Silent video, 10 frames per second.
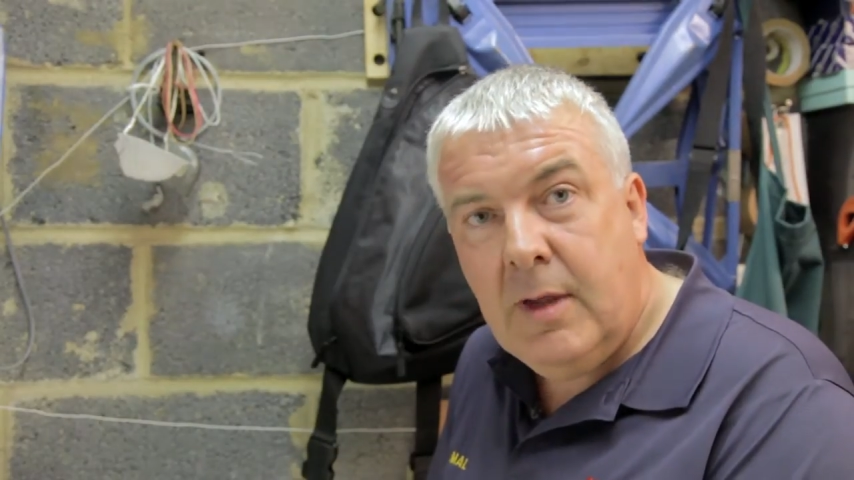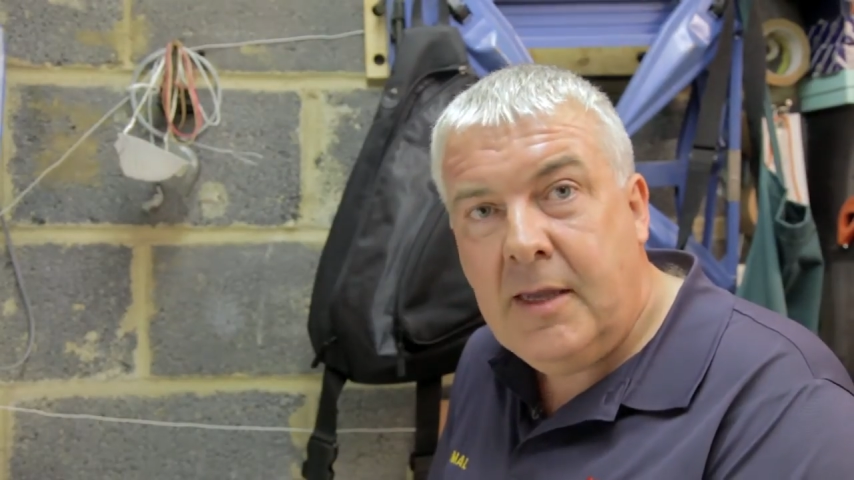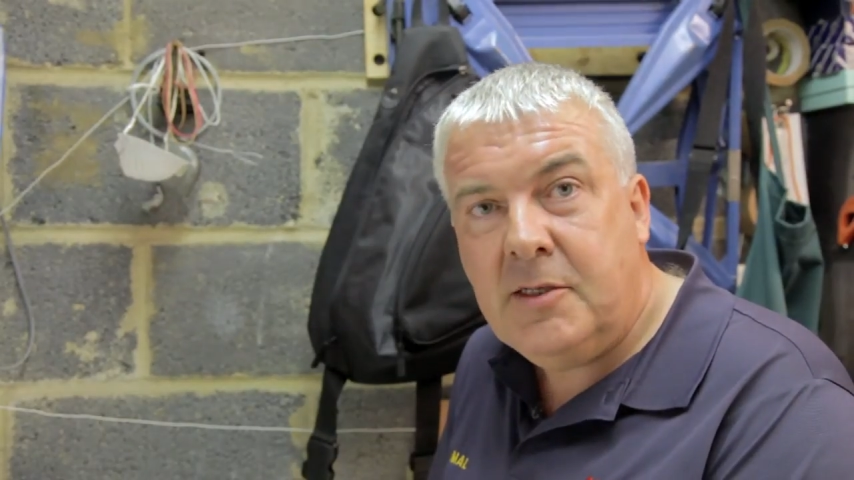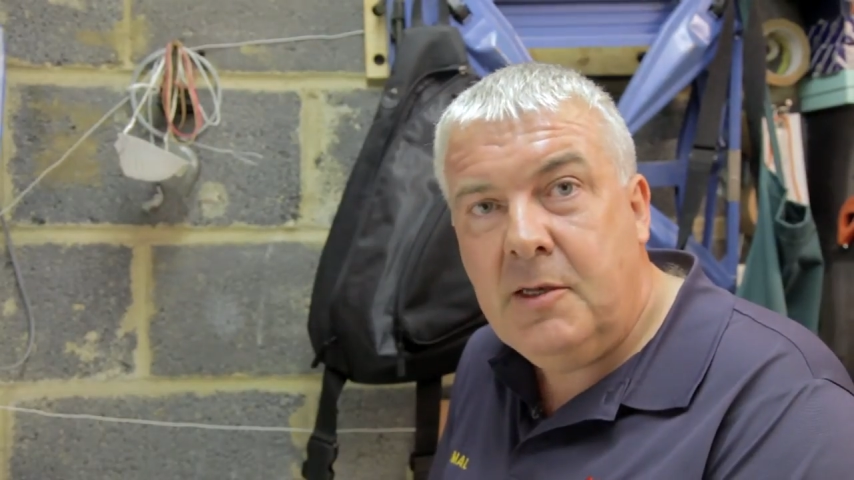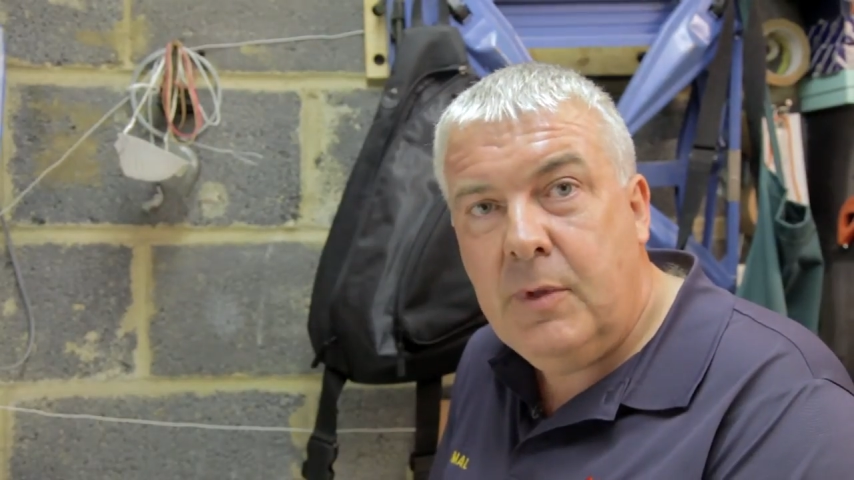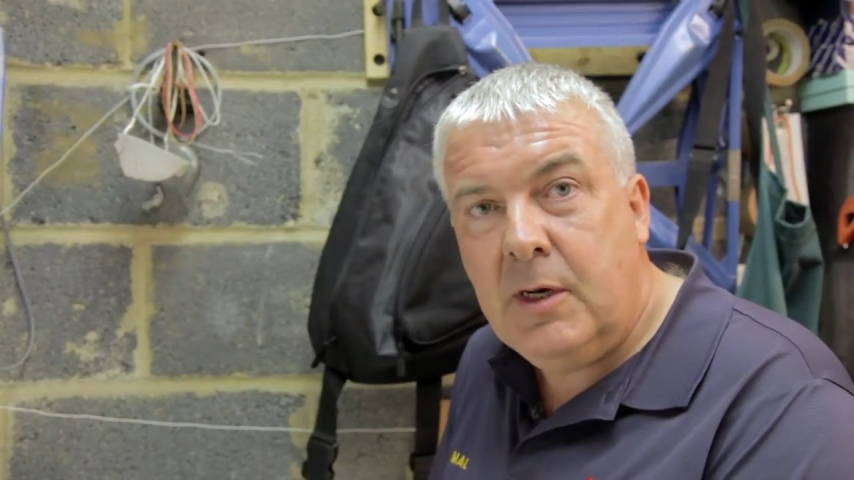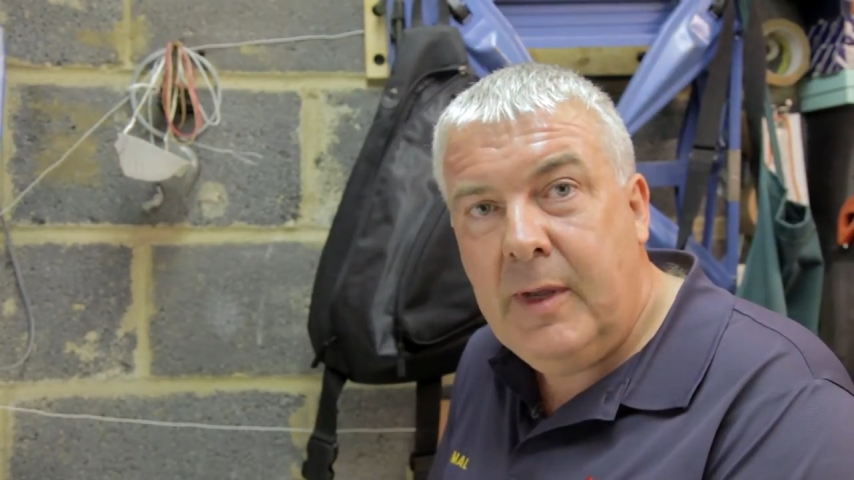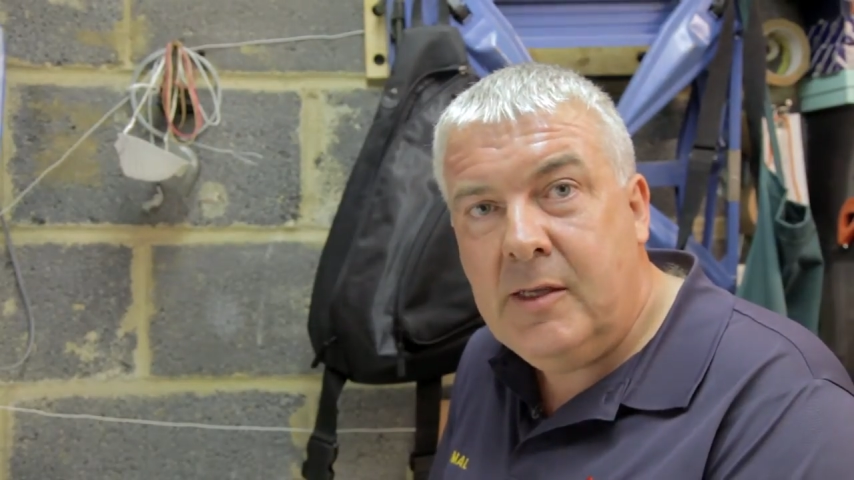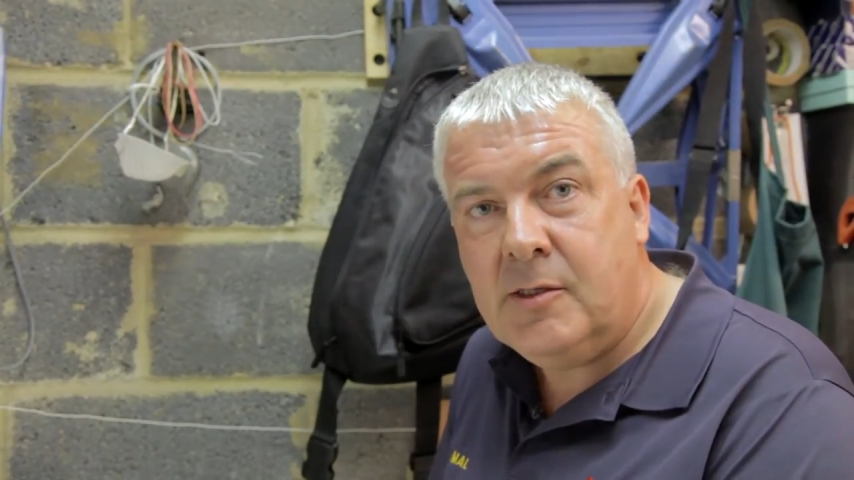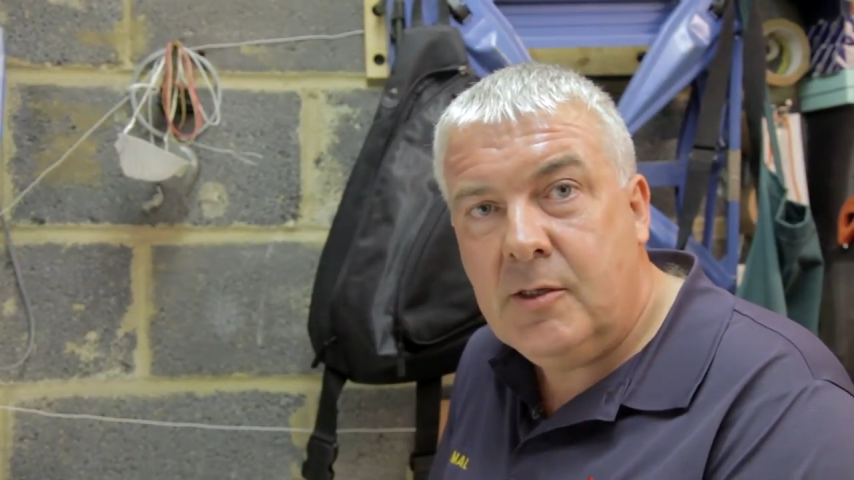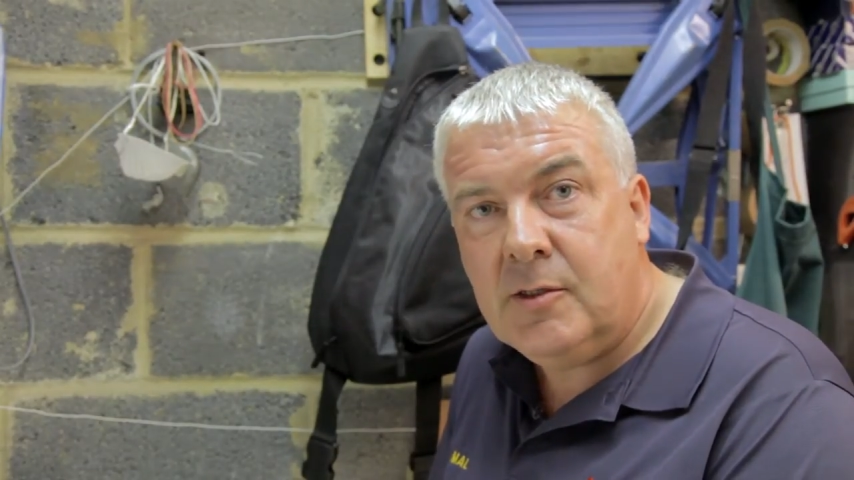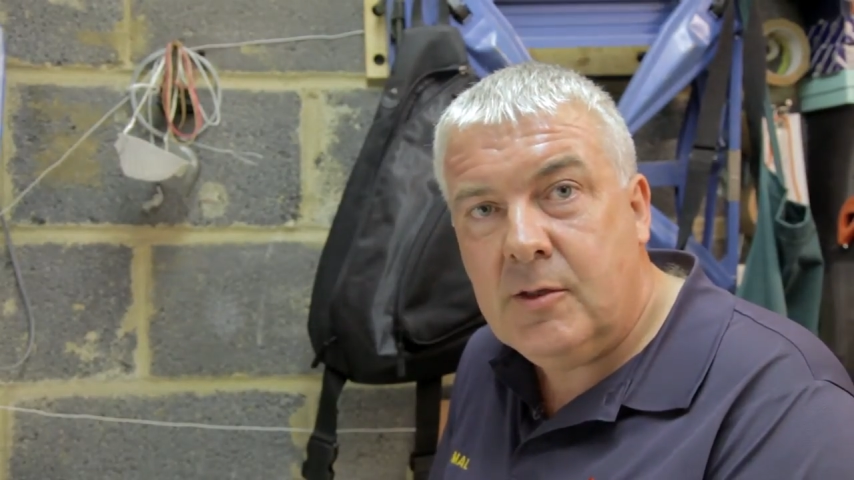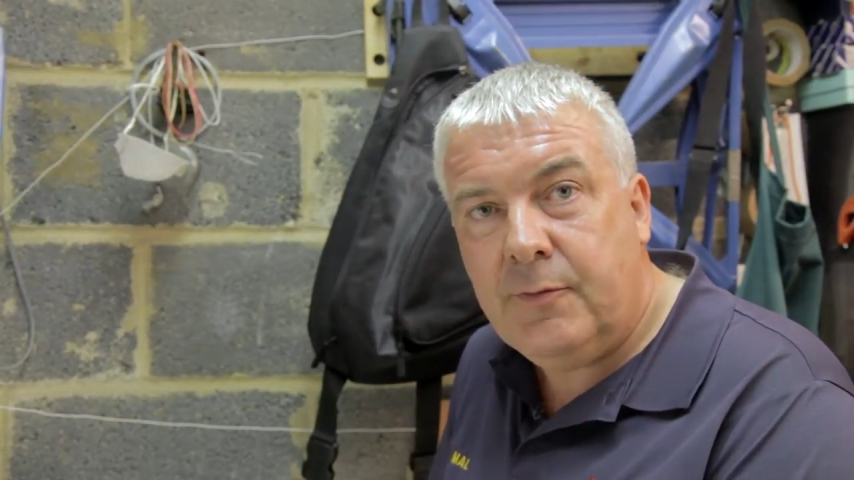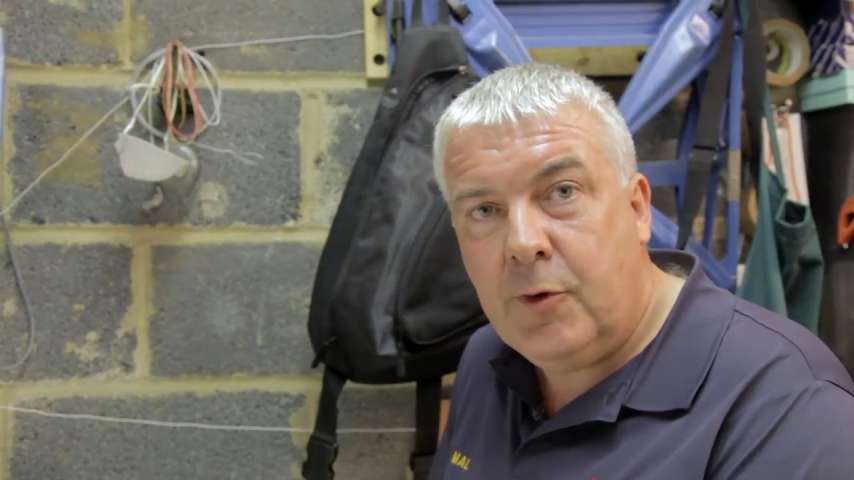18mm